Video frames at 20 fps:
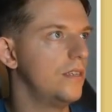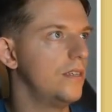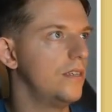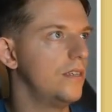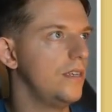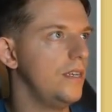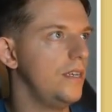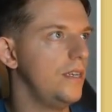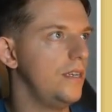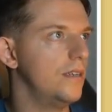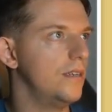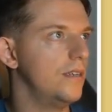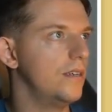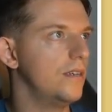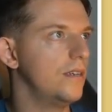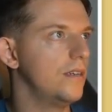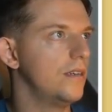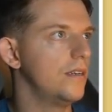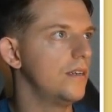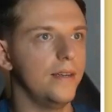
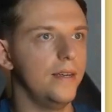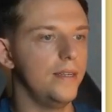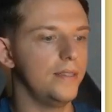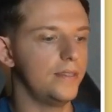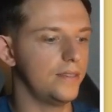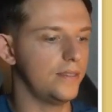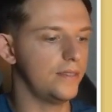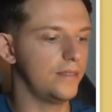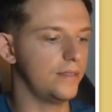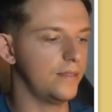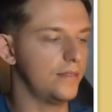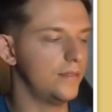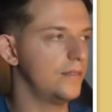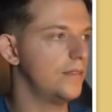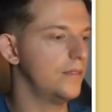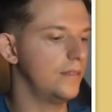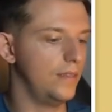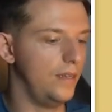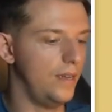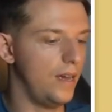here. It's
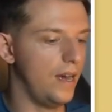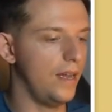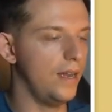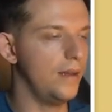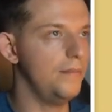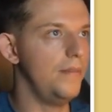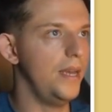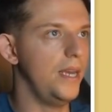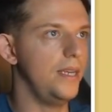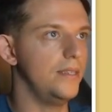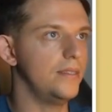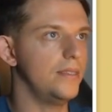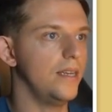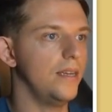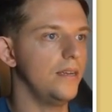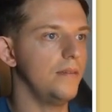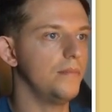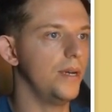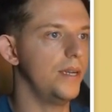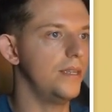not
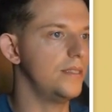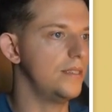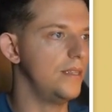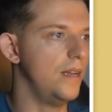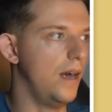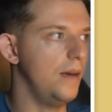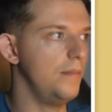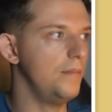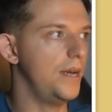amazing, but it's not